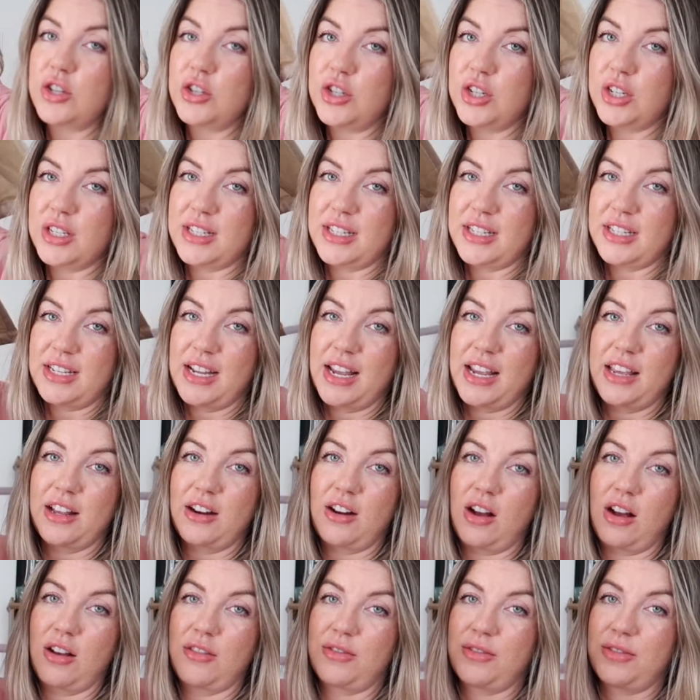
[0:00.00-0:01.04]
just to take
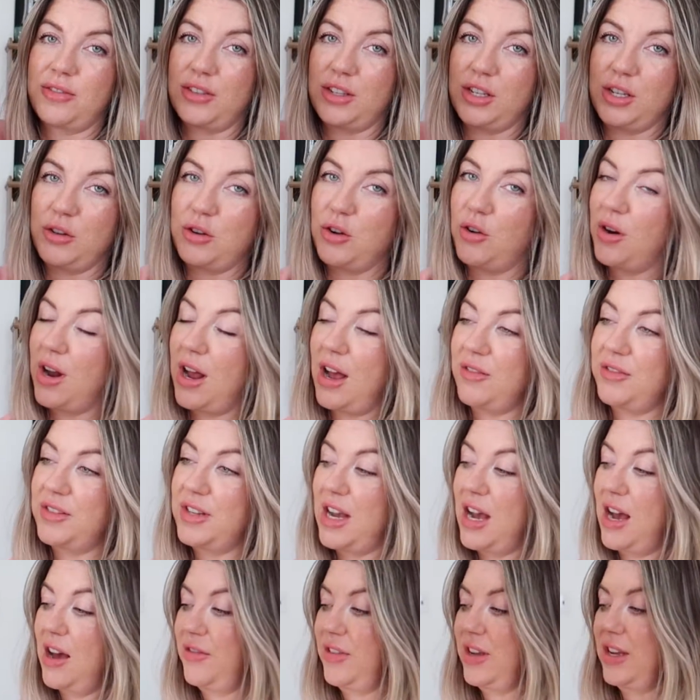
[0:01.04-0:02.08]
it off. You don't have
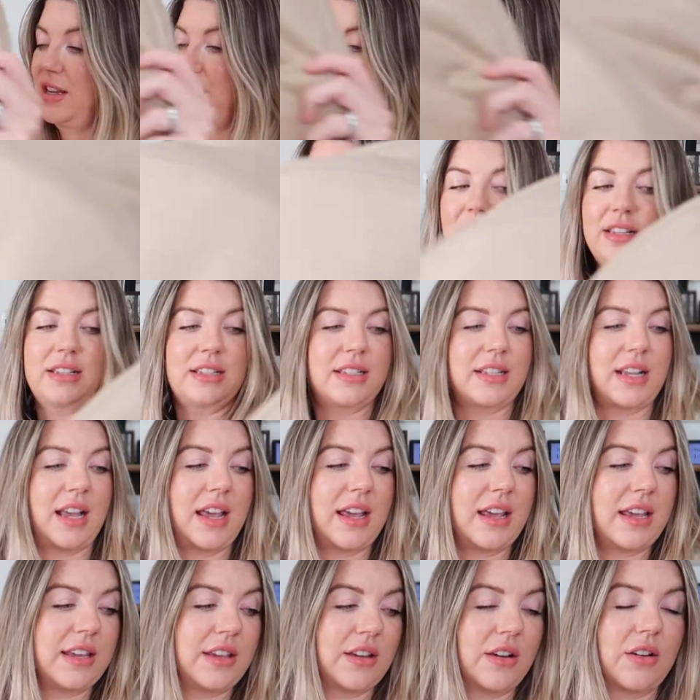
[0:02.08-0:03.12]
to have it. Like
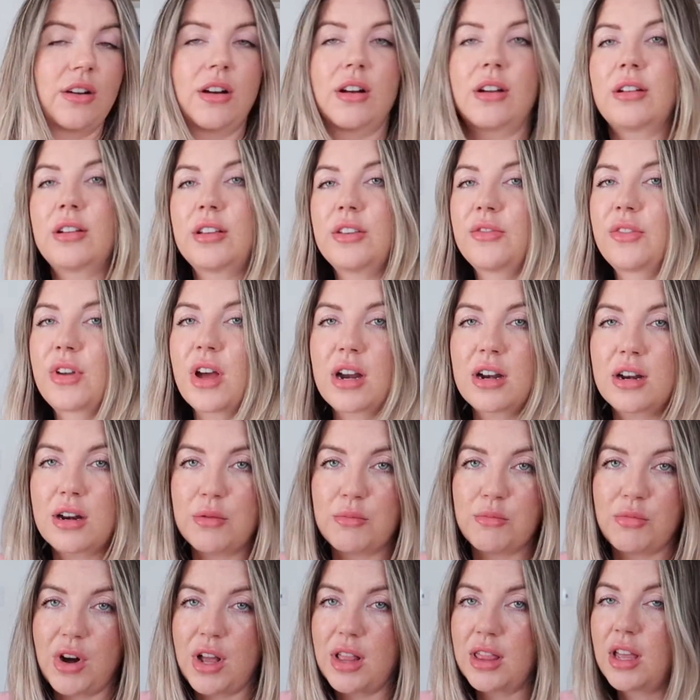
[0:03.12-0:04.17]
say you've got an
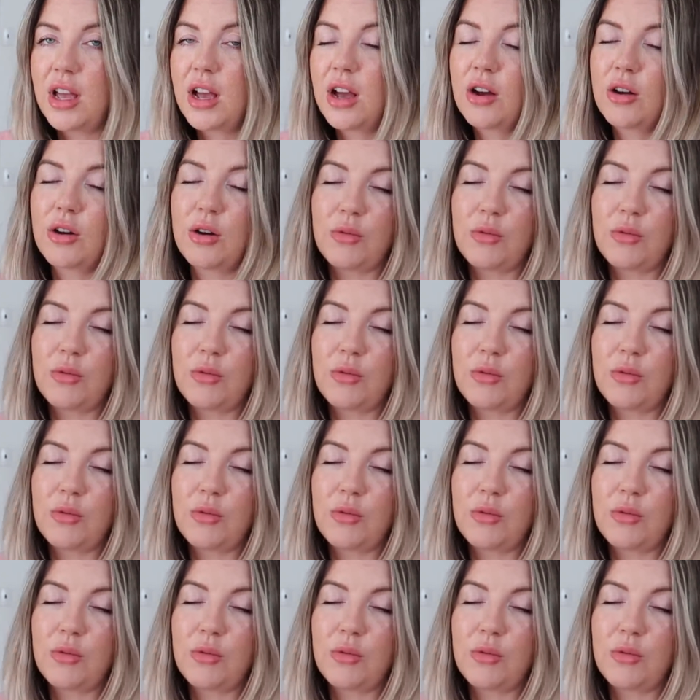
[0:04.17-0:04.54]
umbrella